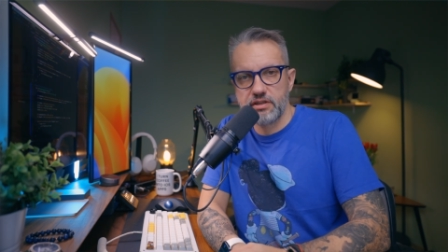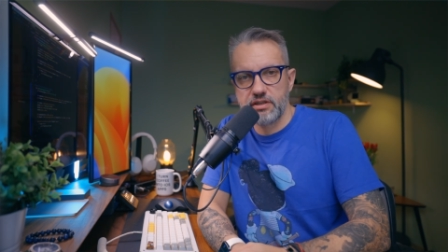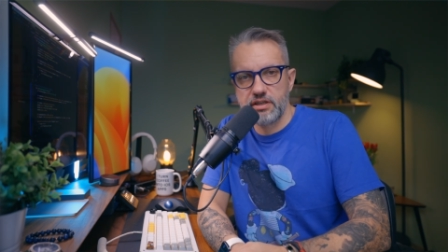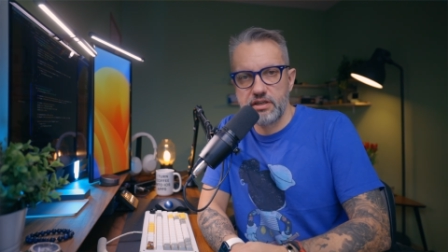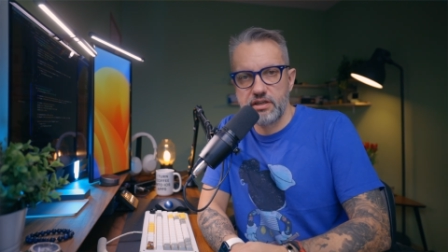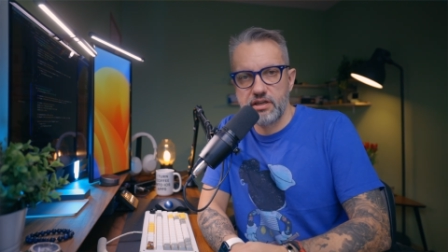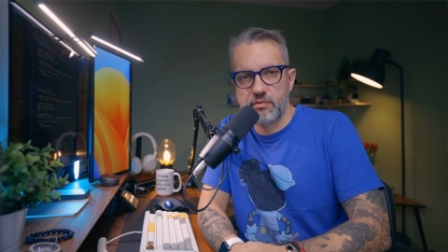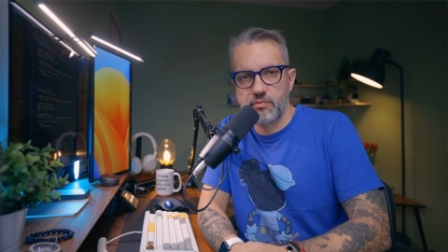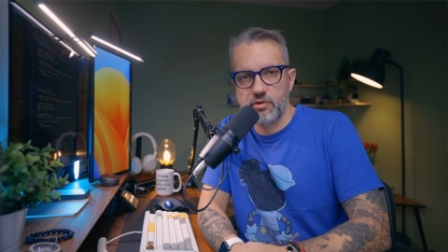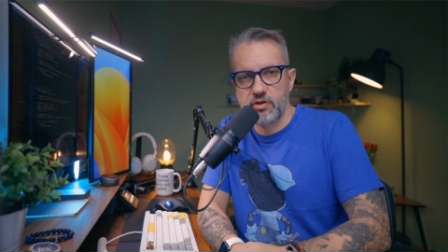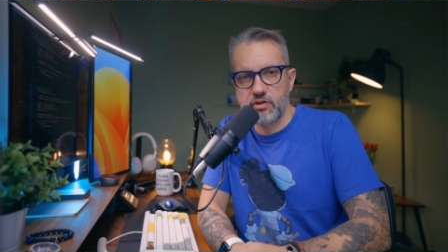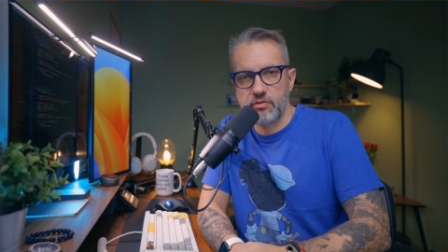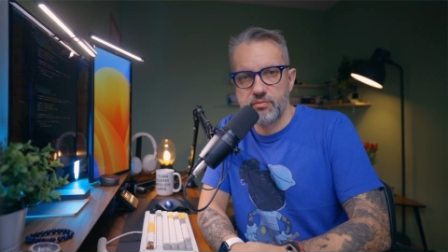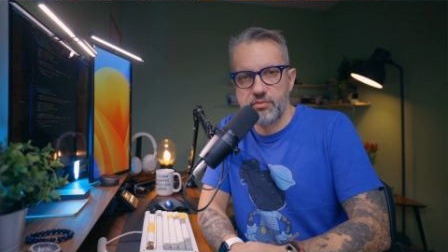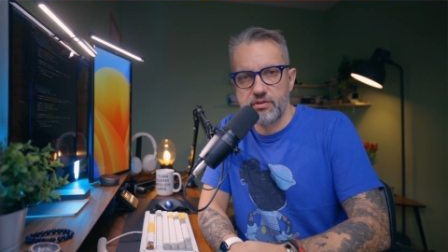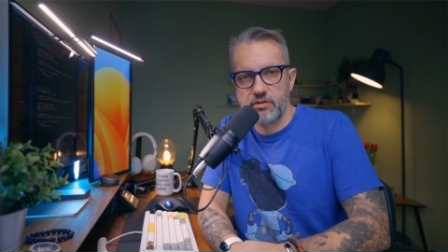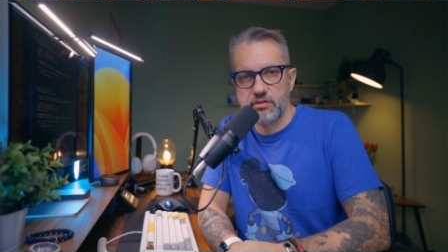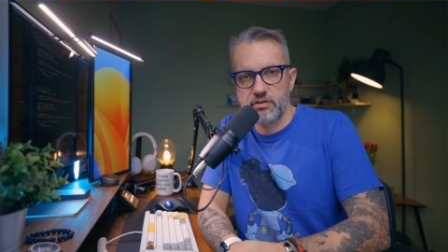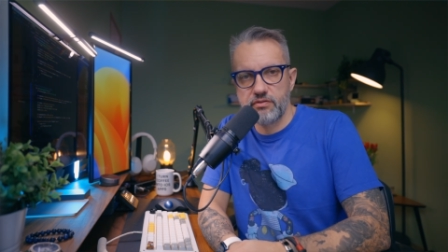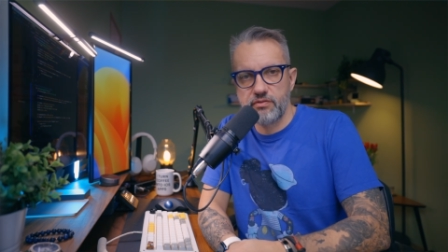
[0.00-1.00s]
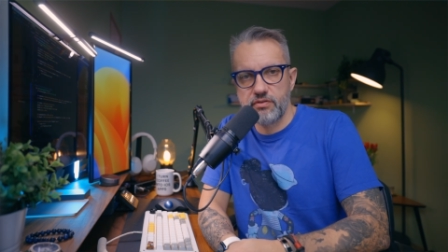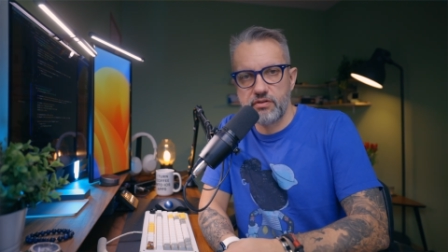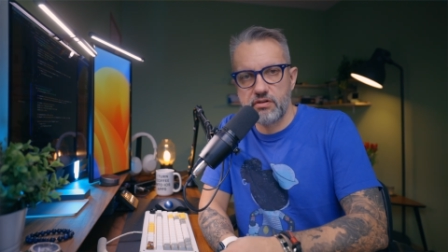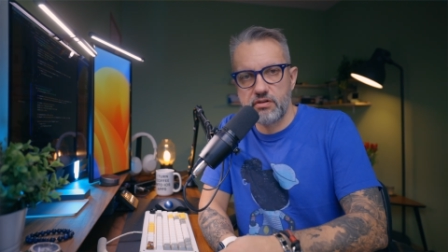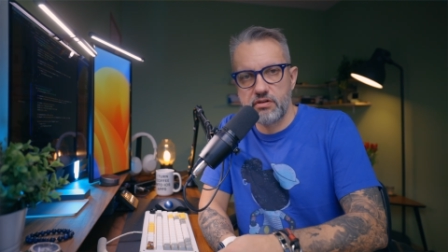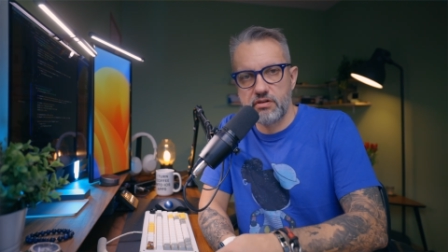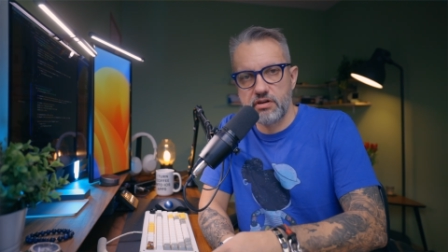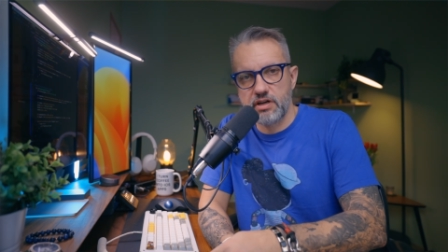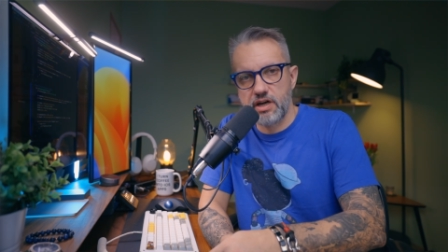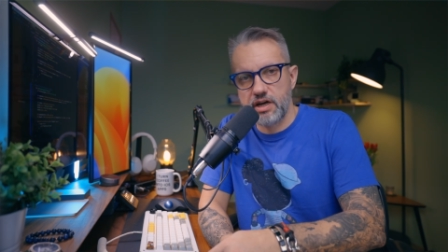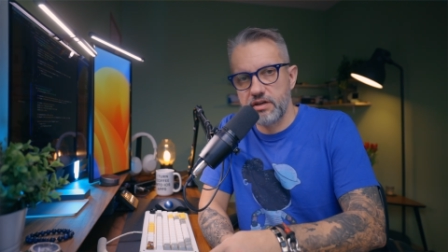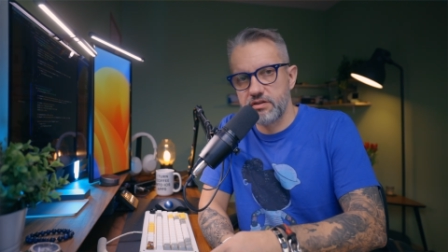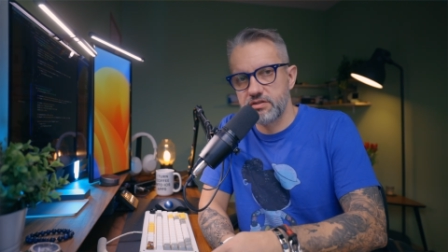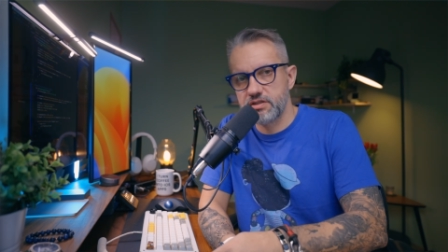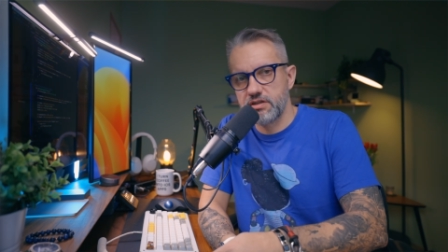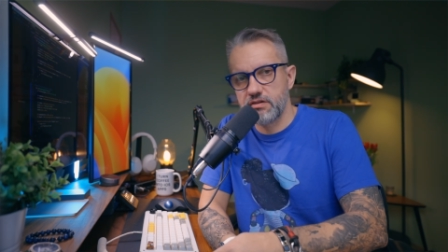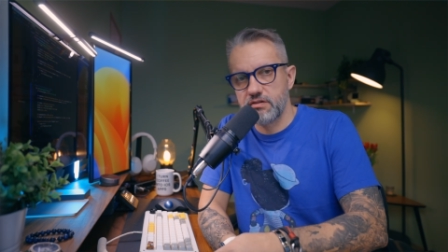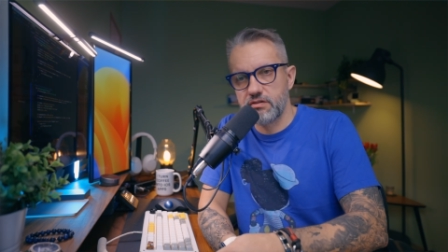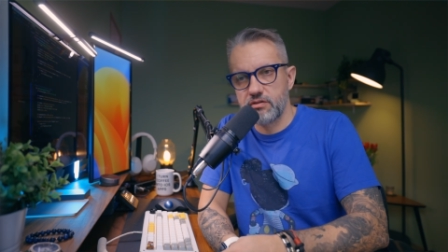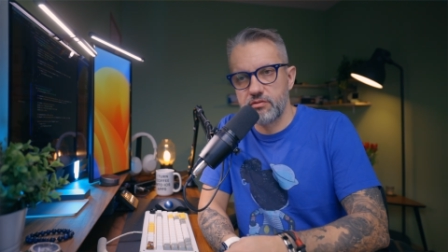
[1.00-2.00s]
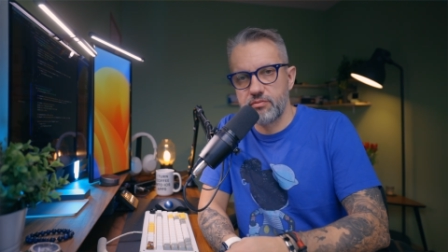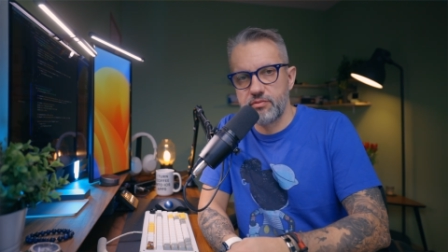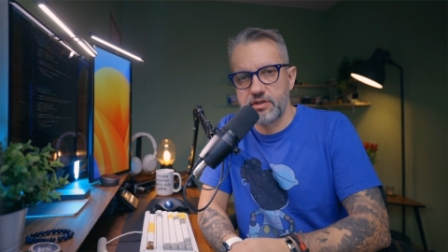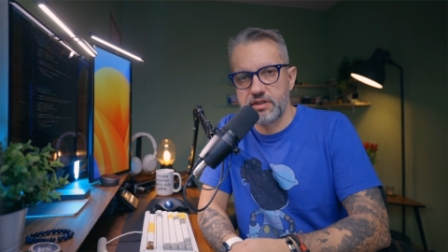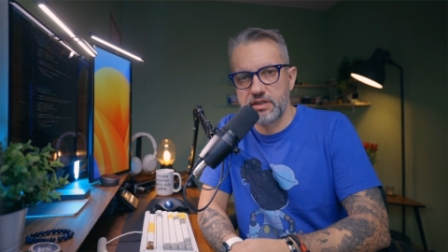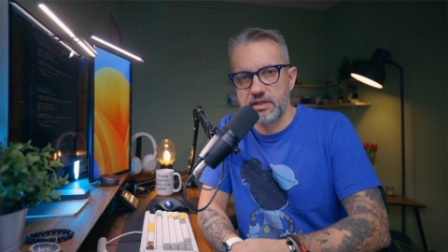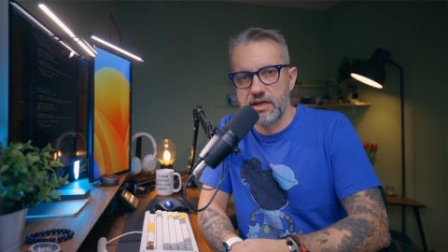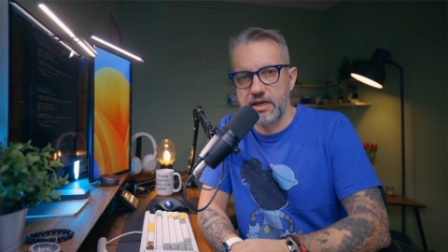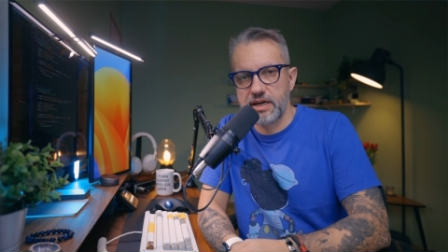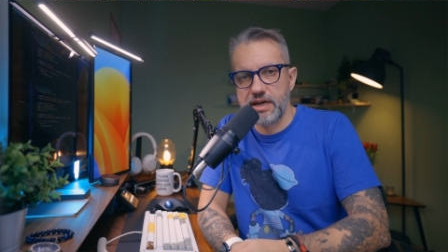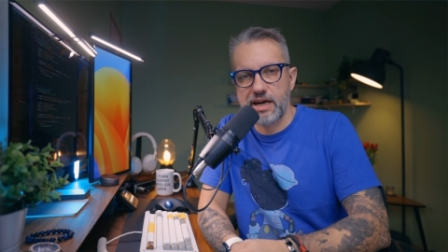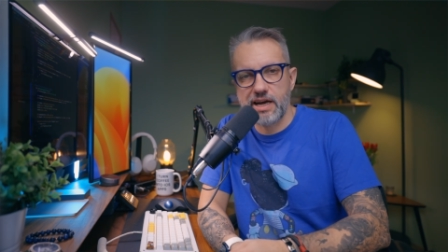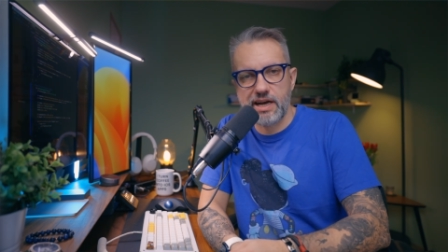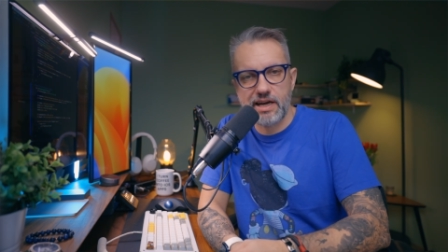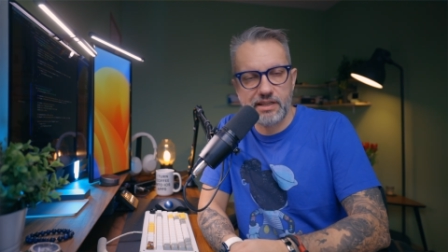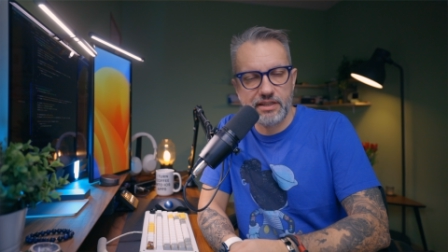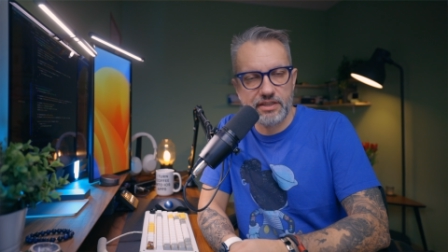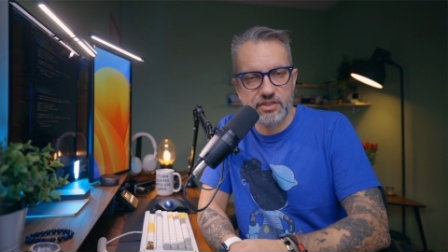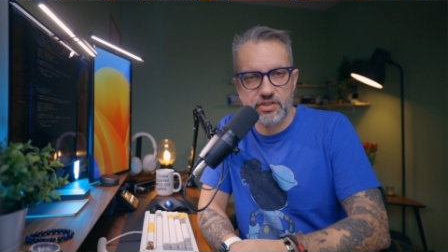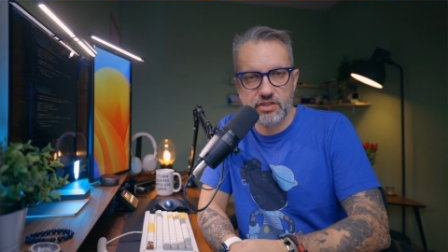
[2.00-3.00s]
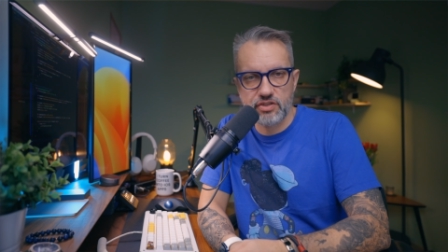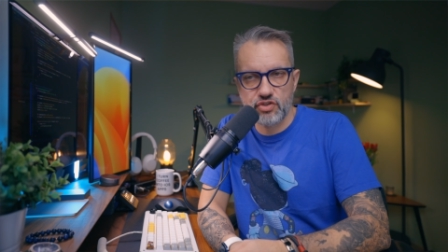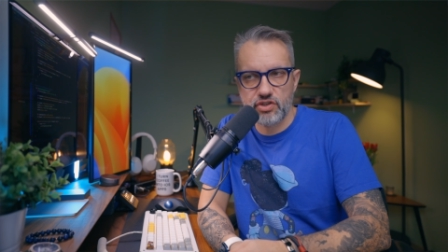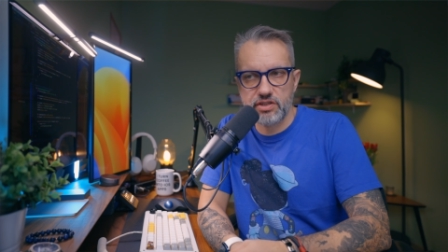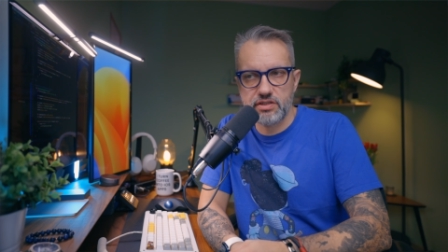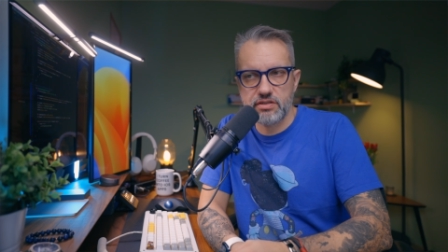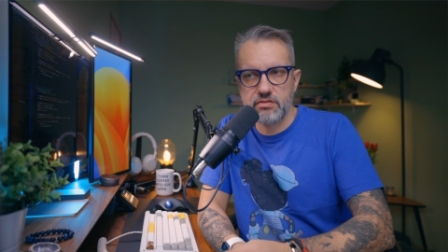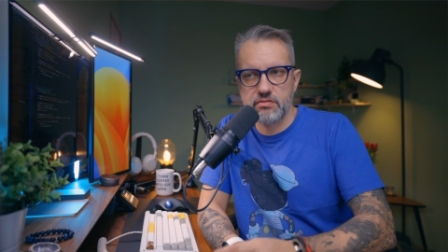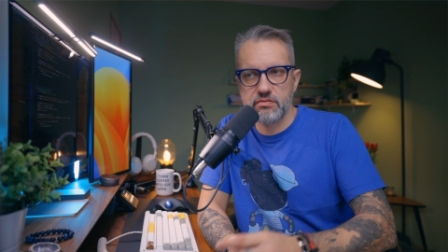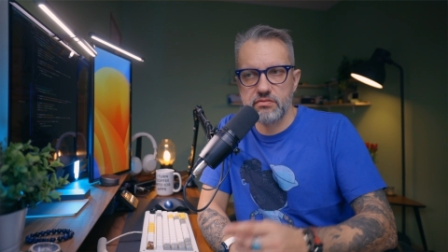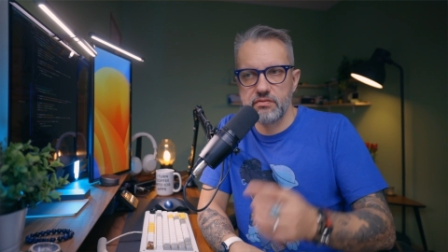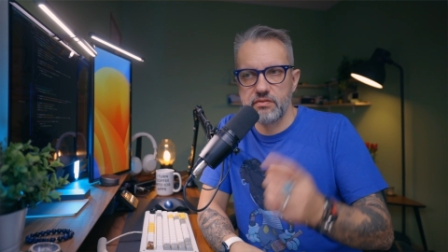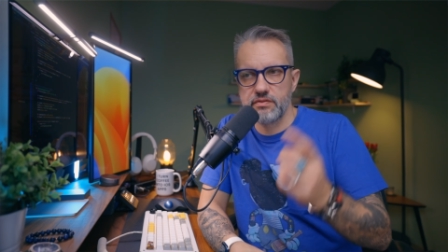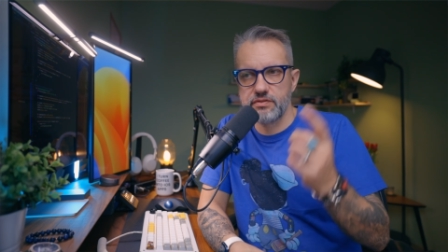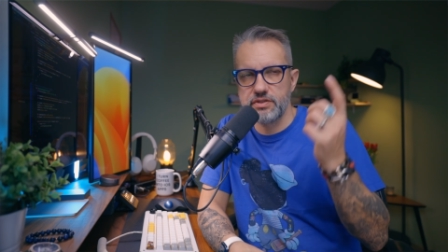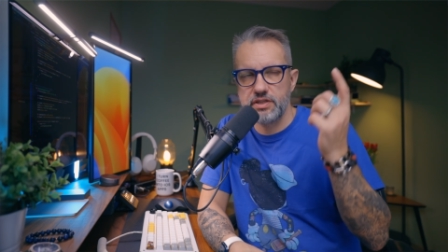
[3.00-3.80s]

GitHub Copilot for iOS development, I highly suggest you.